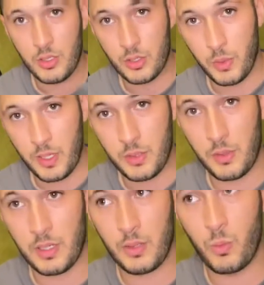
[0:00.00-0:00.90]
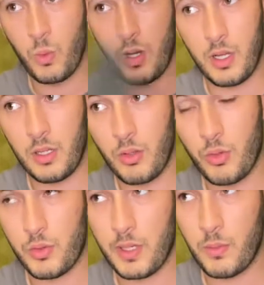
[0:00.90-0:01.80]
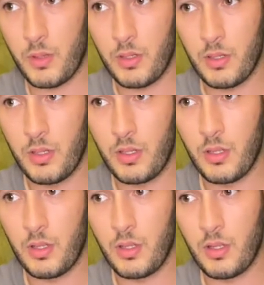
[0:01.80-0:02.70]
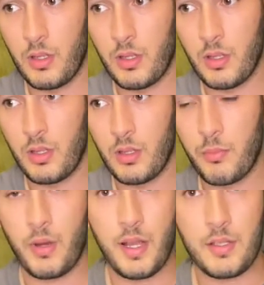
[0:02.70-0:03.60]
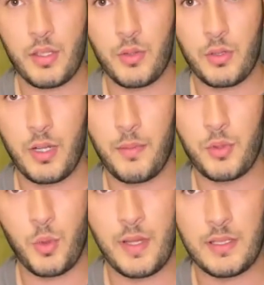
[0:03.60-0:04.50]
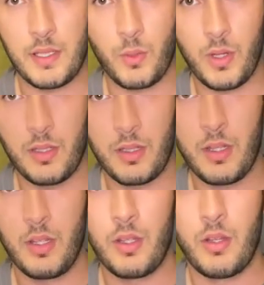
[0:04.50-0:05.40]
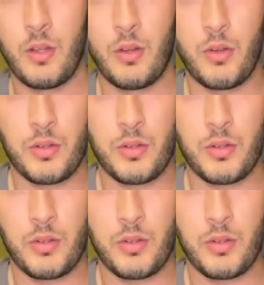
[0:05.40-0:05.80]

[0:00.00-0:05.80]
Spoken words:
2021 or 21. Bricklayer Social Club 21 or